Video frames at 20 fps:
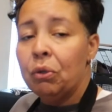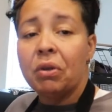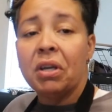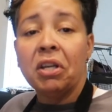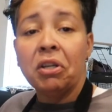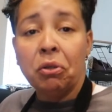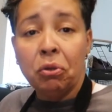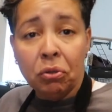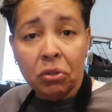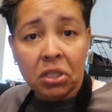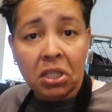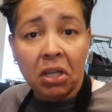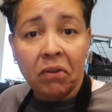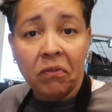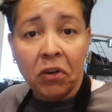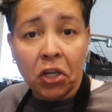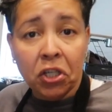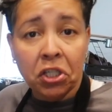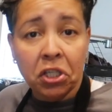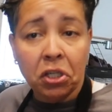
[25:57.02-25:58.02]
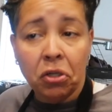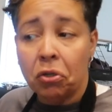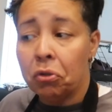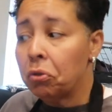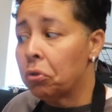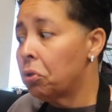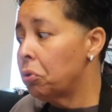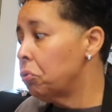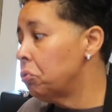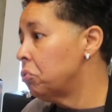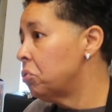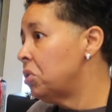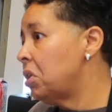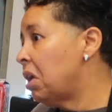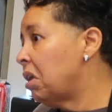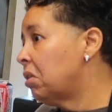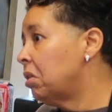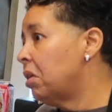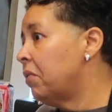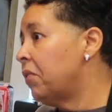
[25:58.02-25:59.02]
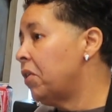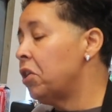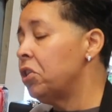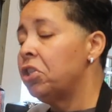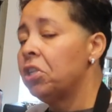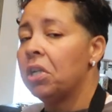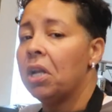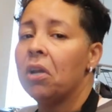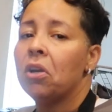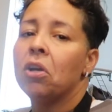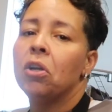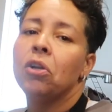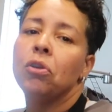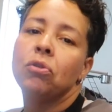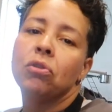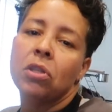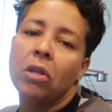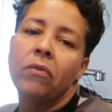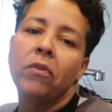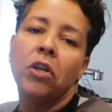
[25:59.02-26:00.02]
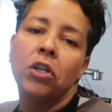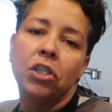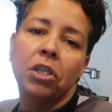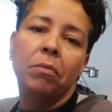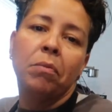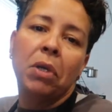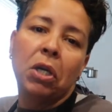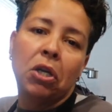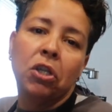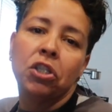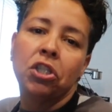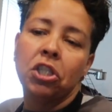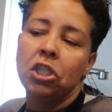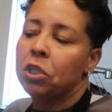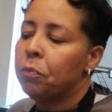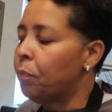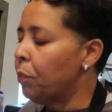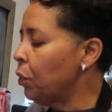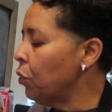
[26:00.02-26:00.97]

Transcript: You can use the virgin or you could use not the virgin. I'm gonna use the virgin because she's